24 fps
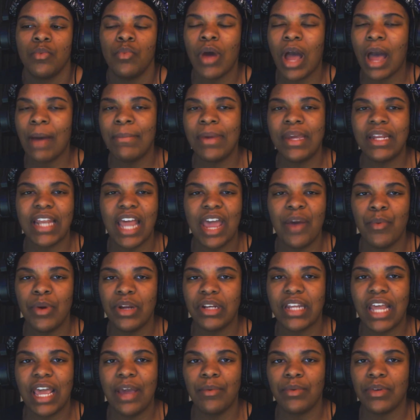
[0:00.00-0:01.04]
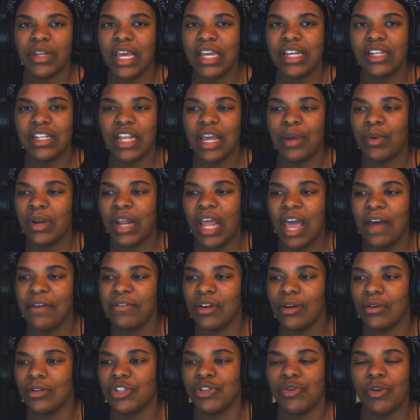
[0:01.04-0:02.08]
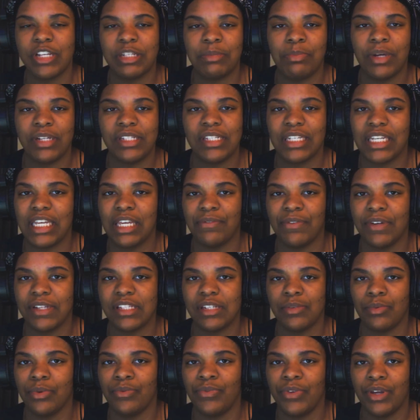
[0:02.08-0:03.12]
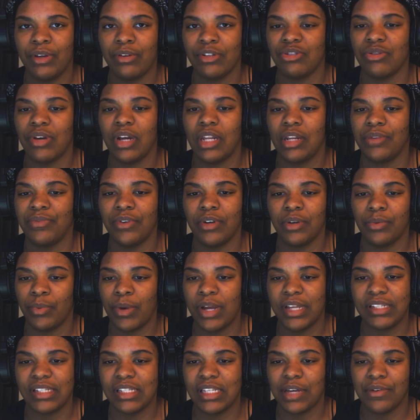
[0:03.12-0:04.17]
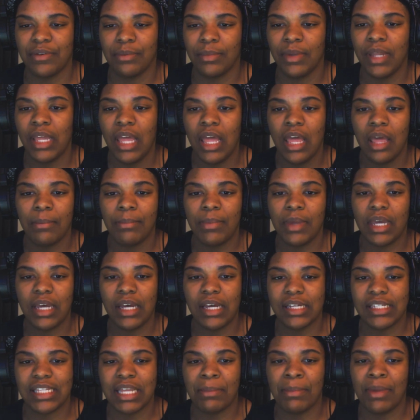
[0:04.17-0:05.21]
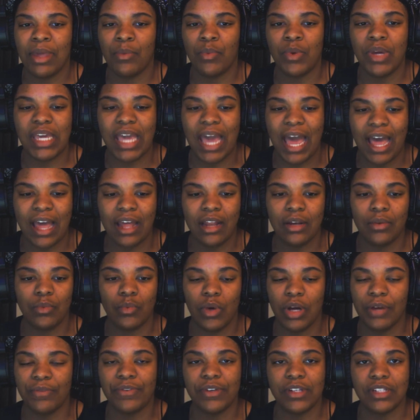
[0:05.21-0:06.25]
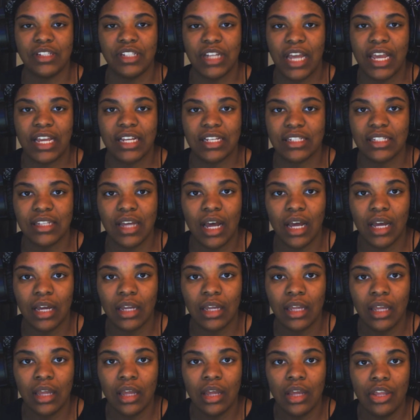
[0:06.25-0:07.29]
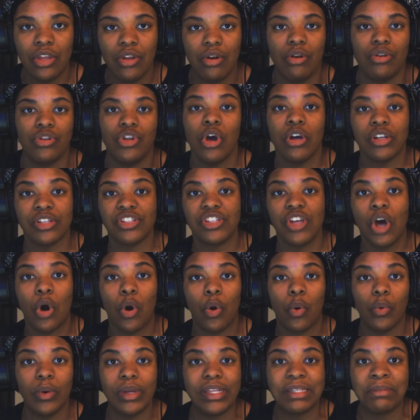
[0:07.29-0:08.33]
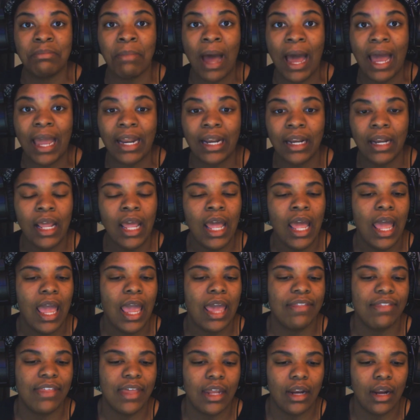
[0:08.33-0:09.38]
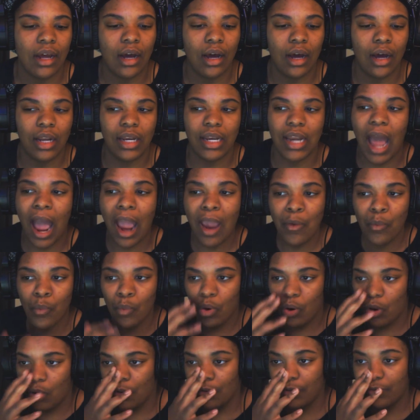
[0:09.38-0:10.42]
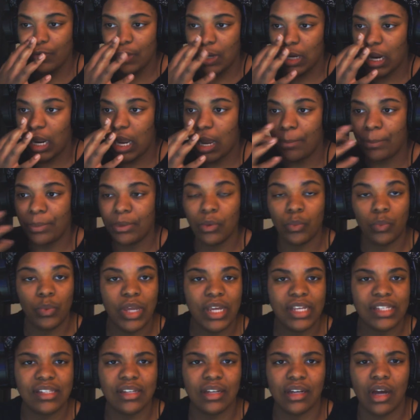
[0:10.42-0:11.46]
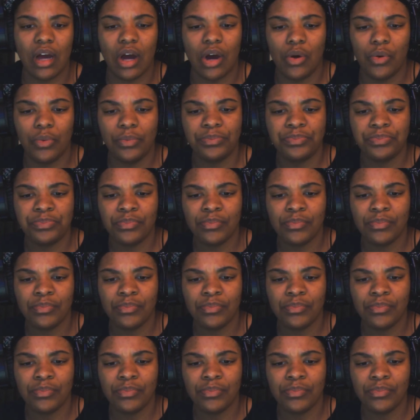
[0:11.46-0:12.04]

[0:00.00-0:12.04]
Well, I mean, they would have no choice but to give us a reveal trailer for the rest of them, because I mean, we got one for Shang Tsung. You know, your soul is mine. And then Nightwolf a couple of weeks ago.